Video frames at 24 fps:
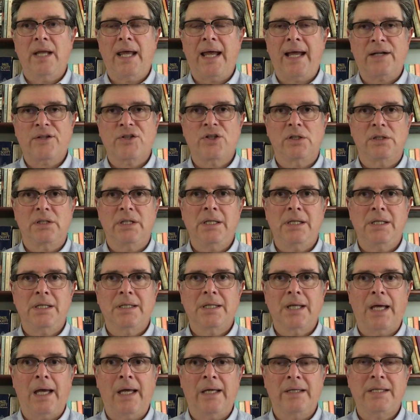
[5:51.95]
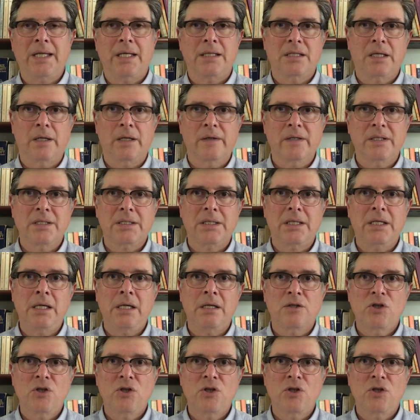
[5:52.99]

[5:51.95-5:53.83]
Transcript: actually take seriously.